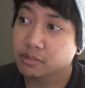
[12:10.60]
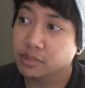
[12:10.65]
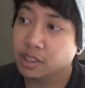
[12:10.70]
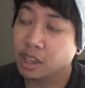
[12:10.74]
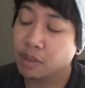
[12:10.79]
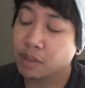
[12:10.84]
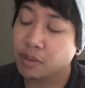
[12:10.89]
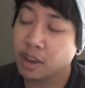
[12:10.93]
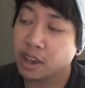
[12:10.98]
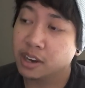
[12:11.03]

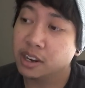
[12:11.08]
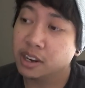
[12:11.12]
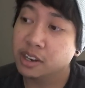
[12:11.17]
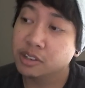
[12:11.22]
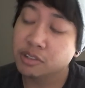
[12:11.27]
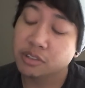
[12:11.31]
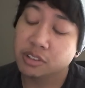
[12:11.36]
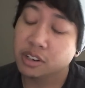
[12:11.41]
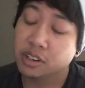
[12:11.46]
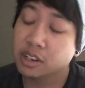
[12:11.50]
I've had
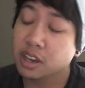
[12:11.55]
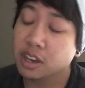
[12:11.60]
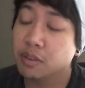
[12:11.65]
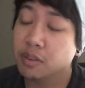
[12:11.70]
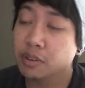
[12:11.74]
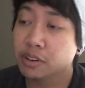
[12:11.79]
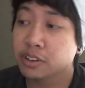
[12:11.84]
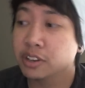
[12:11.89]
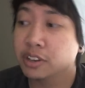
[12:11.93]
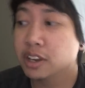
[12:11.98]
interesting
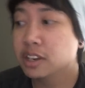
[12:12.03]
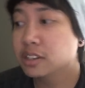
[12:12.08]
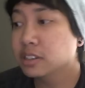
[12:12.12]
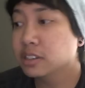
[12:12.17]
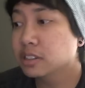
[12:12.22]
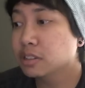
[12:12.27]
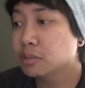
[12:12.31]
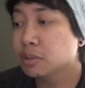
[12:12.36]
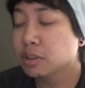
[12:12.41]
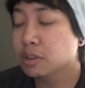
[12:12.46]

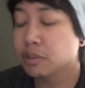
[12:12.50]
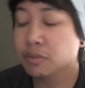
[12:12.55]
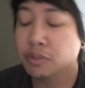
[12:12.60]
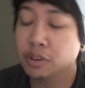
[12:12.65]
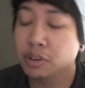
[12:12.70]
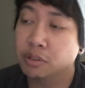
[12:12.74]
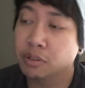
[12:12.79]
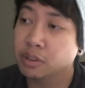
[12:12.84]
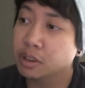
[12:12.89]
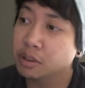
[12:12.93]
conversations with a
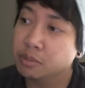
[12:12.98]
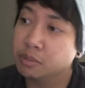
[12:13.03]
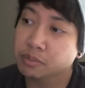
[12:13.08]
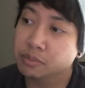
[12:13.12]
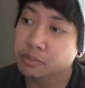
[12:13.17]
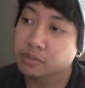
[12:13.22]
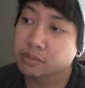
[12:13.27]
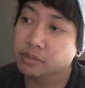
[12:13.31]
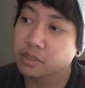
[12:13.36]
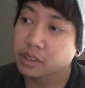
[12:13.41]
few of
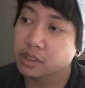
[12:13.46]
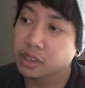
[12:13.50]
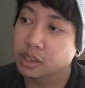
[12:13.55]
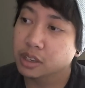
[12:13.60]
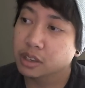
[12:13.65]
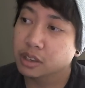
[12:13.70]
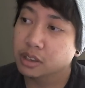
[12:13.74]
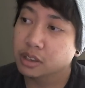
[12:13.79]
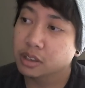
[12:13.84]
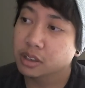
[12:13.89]
them,
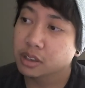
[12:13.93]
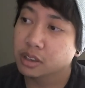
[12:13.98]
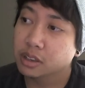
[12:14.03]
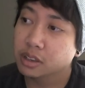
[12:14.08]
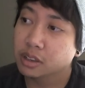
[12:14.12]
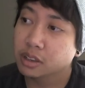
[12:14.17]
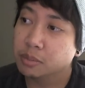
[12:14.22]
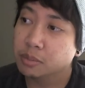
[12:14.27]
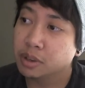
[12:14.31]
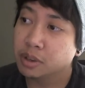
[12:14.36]

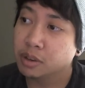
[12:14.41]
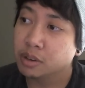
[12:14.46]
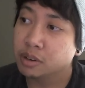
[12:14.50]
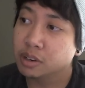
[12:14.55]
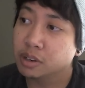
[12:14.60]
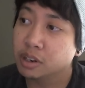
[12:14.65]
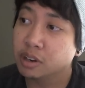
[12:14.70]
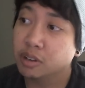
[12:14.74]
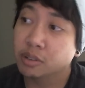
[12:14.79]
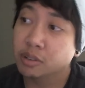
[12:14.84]

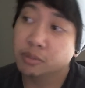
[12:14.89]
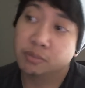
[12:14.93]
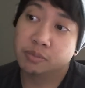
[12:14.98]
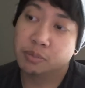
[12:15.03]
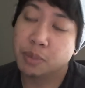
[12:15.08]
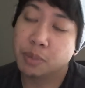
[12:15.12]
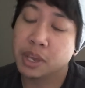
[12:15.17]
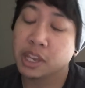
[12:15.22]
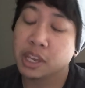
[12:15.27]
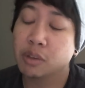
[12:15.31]
but
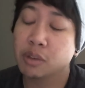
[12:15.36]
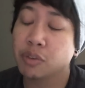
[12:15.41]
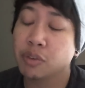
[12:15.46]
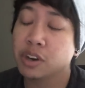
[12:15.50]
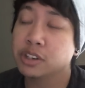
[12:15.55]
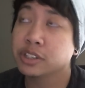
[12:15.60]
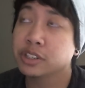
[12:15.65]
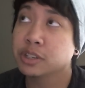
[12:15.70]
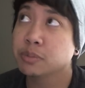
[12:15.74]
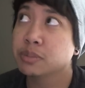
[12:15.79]
making
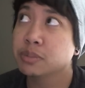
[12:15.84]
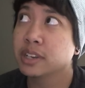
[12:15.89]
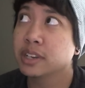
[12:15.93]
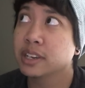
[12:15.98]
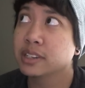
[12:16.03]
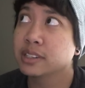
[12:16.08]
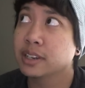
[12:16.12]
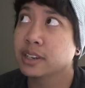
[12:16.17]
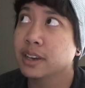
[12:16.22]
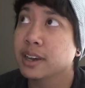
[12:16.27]
friendships
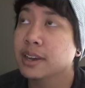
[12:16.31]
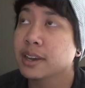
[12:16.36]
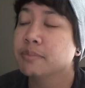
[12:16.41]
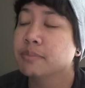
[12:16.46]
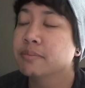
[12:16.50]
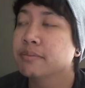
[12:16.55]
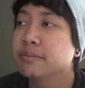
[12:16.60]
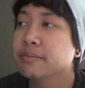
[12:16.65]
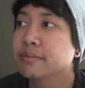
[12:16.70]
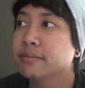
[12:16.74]
take
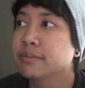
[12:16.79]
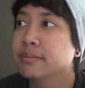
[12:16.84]
time.